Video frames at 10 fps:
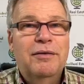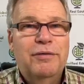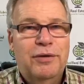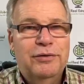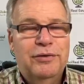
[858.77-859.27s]

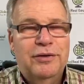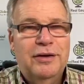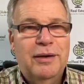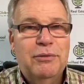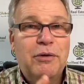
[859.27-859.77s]
first
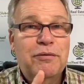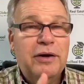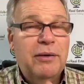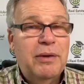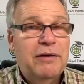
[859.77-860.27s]
attempt. Don't
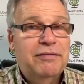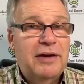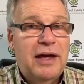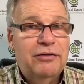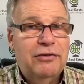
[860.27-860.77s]
forget, we have
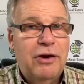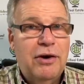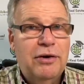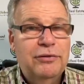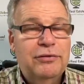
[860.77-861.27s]

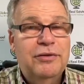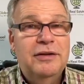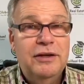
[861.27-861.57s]
flashcards,